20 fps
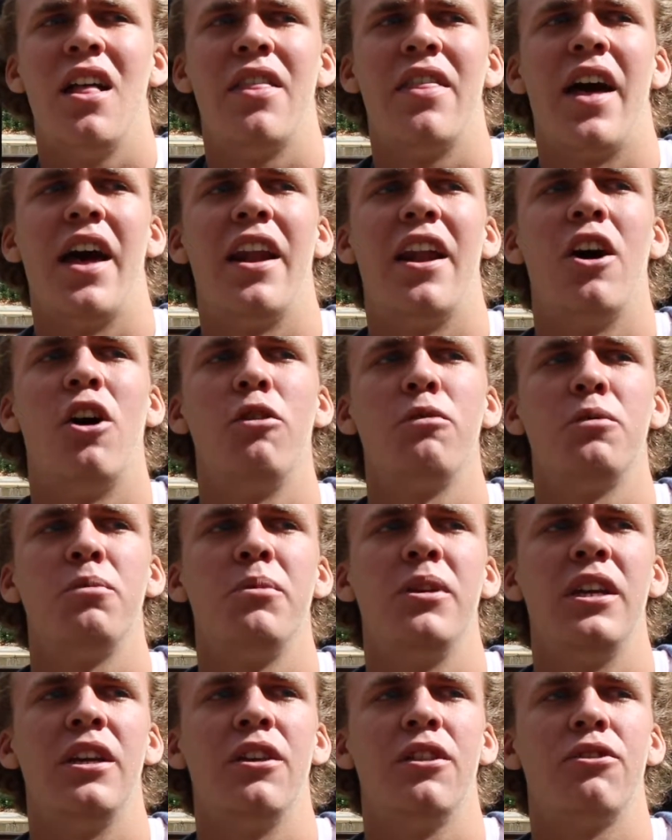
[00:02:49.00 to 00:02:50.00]
that helped
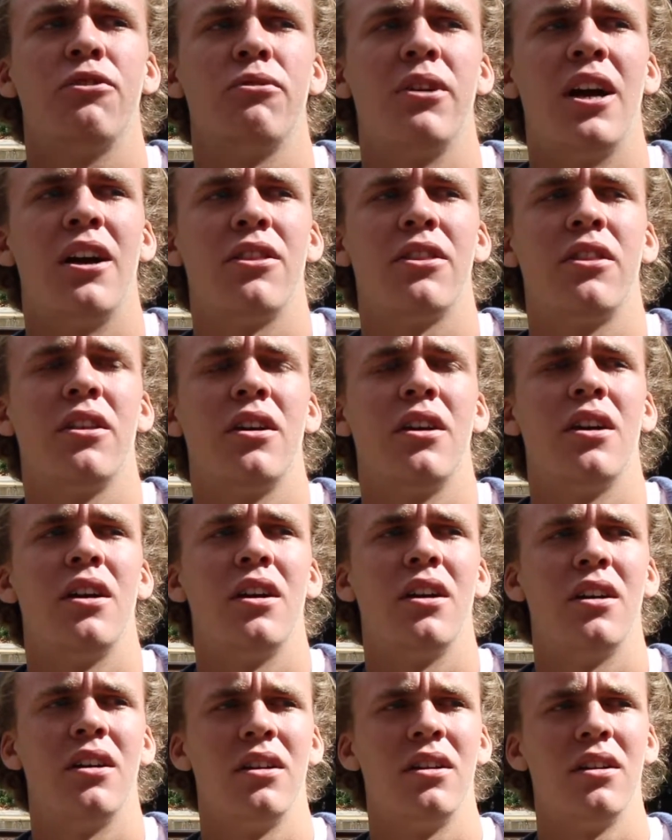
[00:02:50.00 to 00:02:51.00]
me throughout
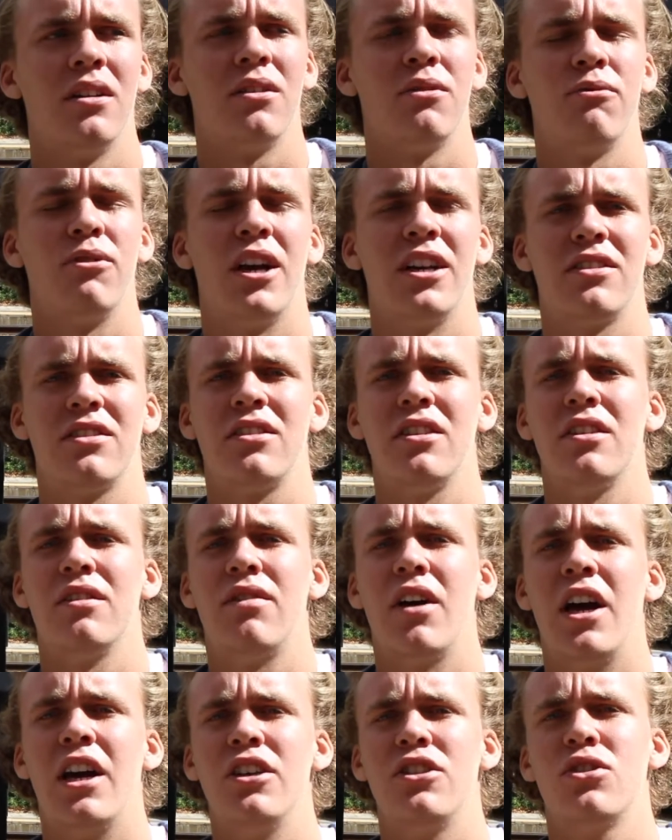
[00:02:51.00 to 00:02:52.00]
the rest
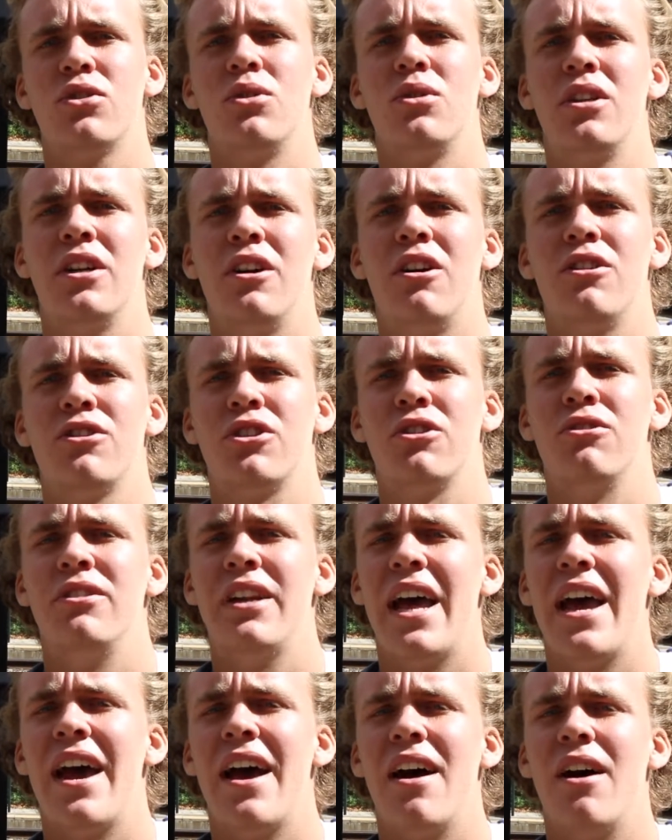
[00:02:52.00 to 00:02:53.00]
of high school and also
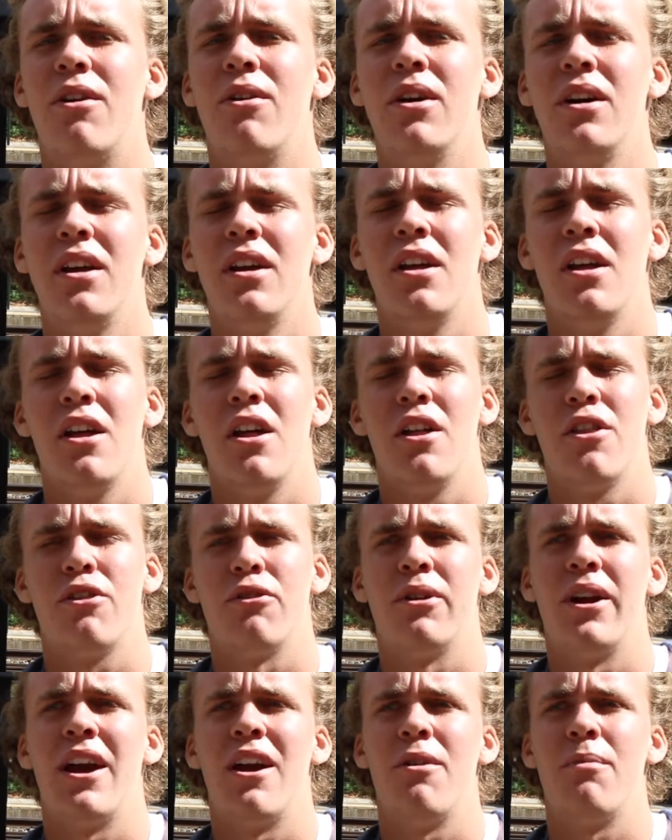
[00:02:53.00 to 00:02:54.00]
now
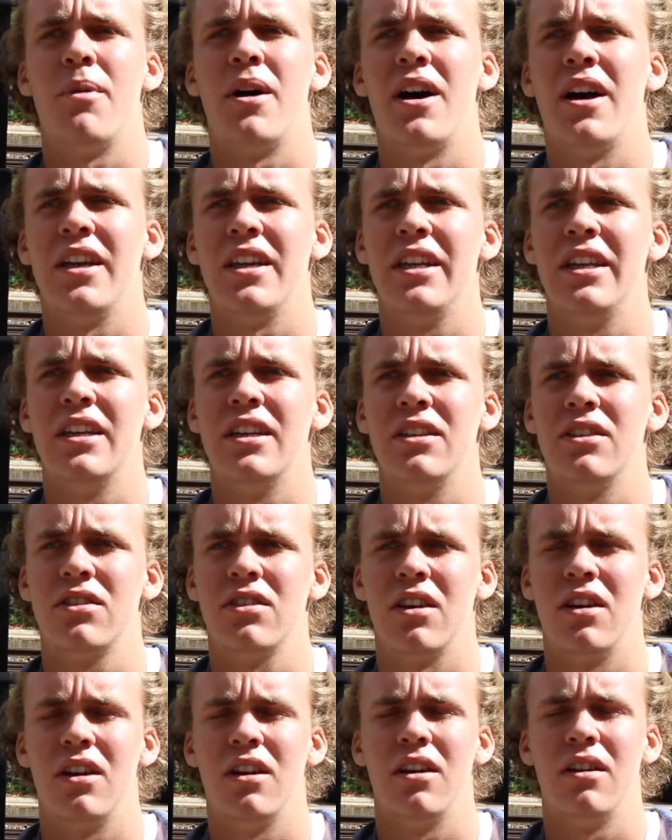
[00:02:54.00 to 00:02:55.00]
throughout my
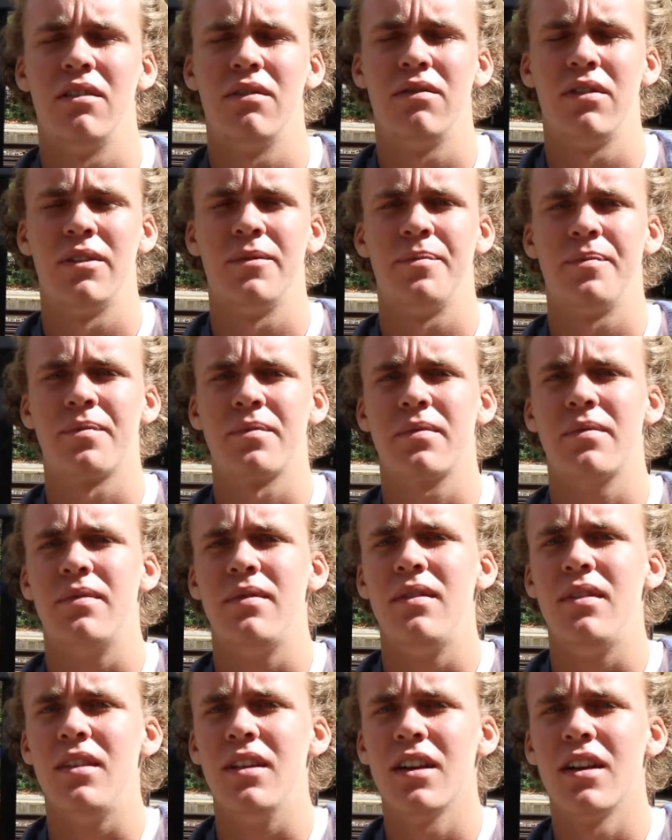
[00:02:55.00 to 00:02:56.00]
years of
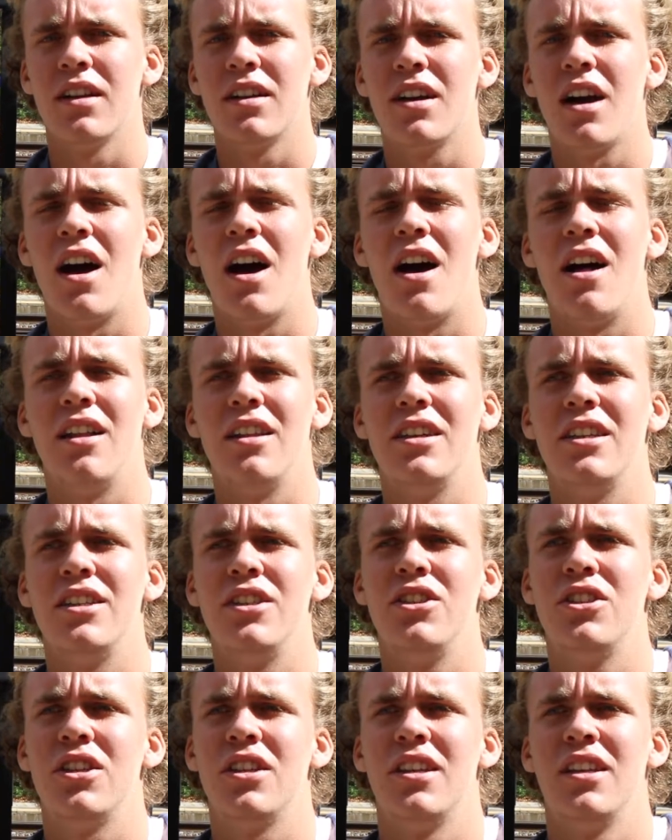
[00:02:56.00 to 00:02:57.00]

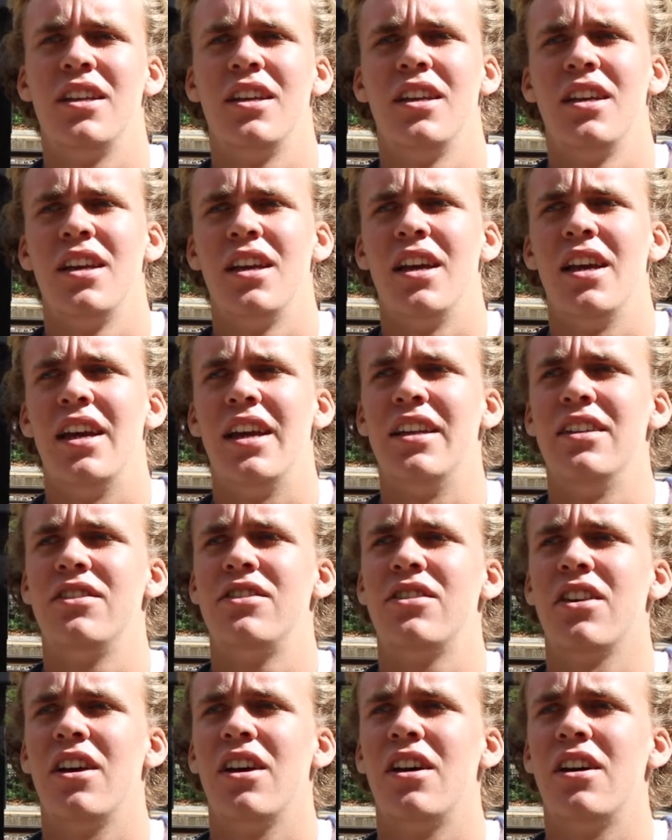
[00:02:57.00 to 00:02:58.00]
college. And
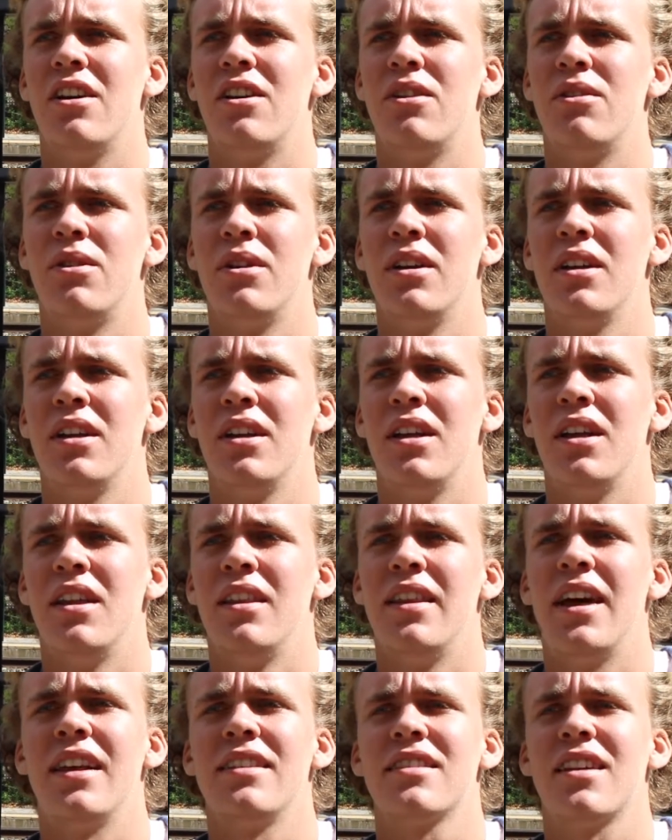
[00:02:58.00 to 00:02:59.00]
so
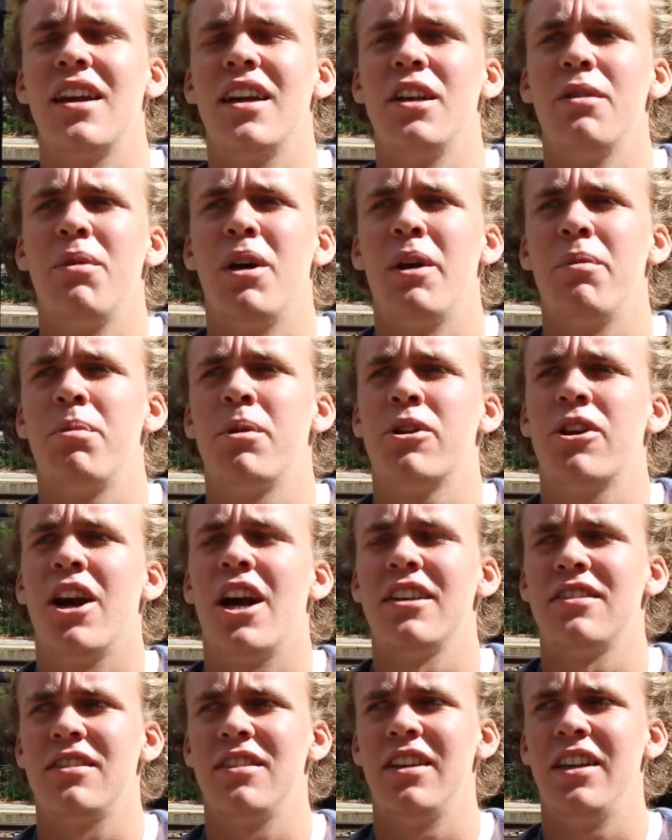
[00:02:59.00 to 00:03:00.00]
that's kind of my
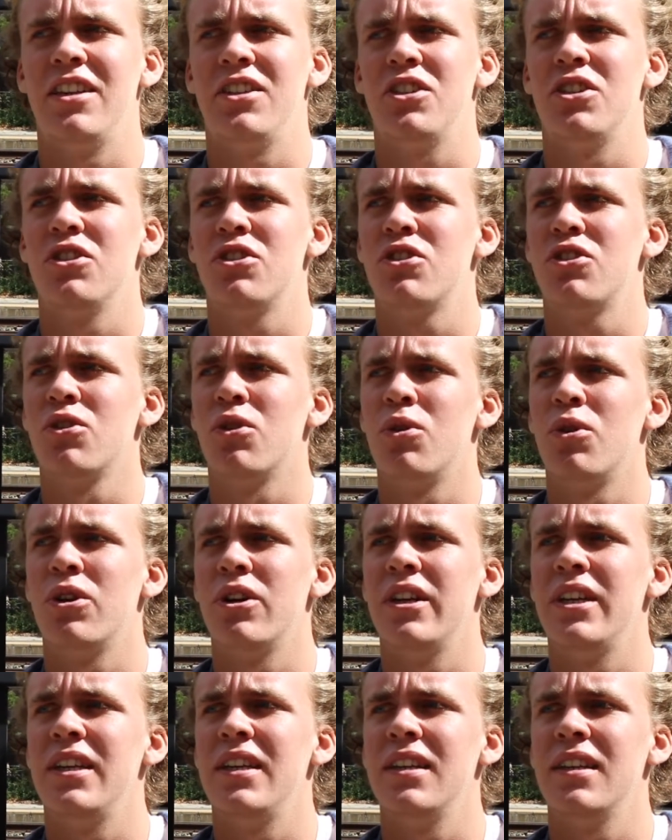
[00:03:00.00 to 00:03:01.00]
procrastination
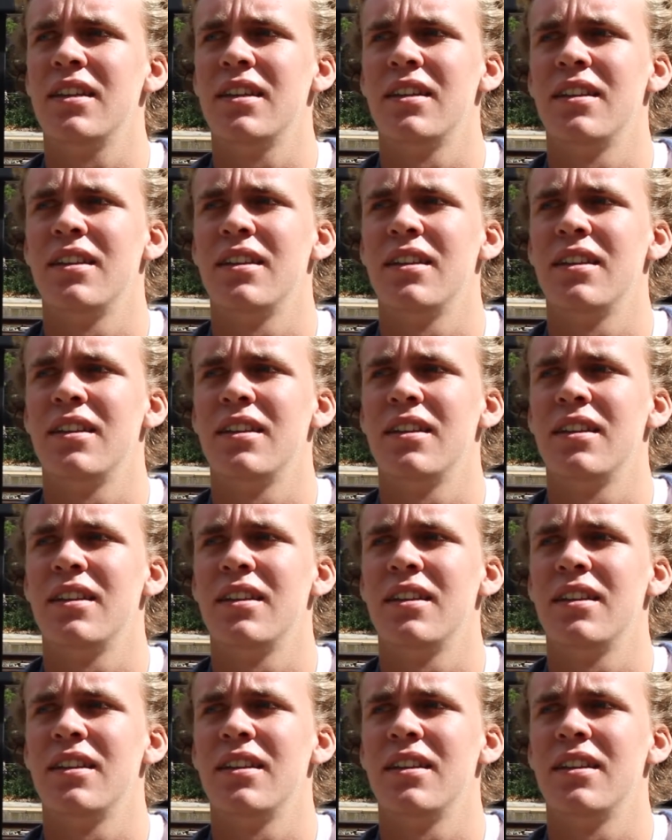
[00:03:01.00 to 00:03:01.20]
story,